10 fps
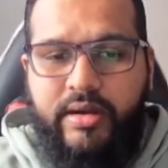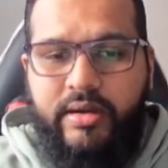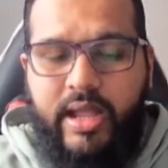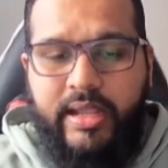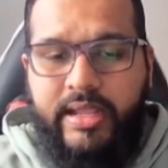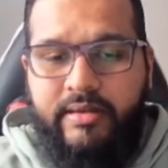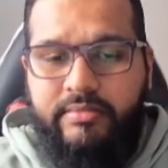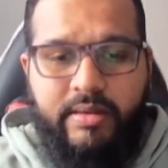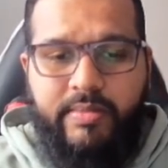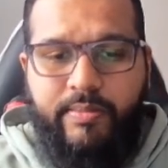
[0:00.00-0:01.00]
I'll
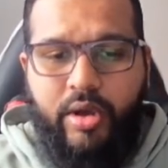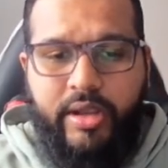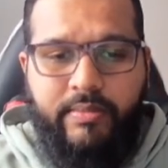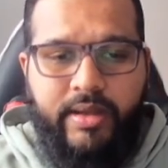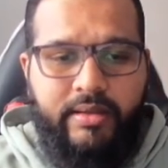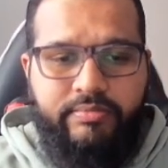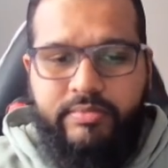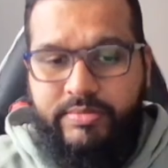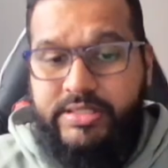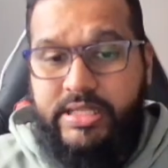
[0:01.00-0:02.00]
be blocking my
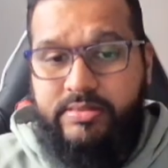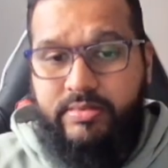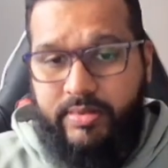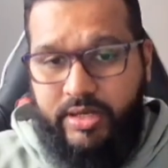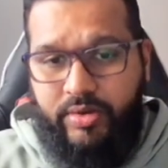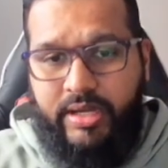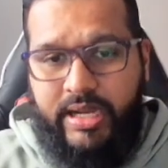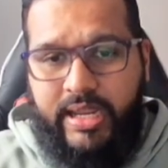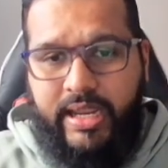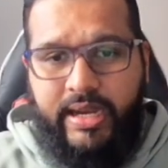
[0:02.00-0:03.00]
besides with my queen
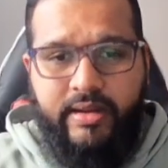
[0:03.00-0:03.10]
taking it.